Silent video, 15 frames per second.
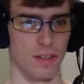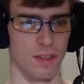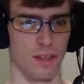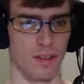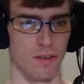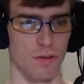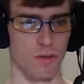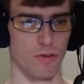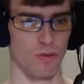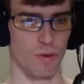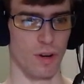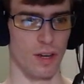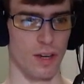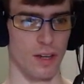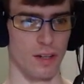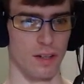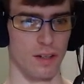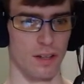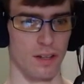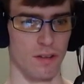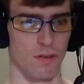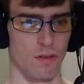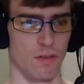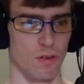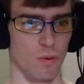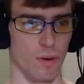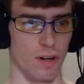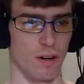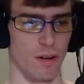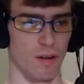then you straight, then you
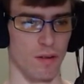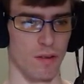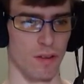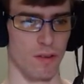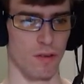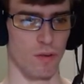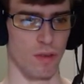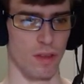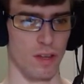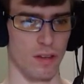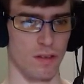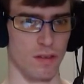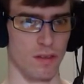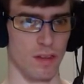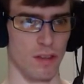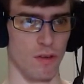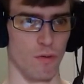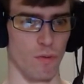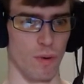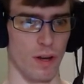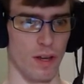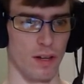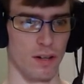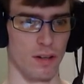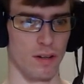square, then you this, then you red.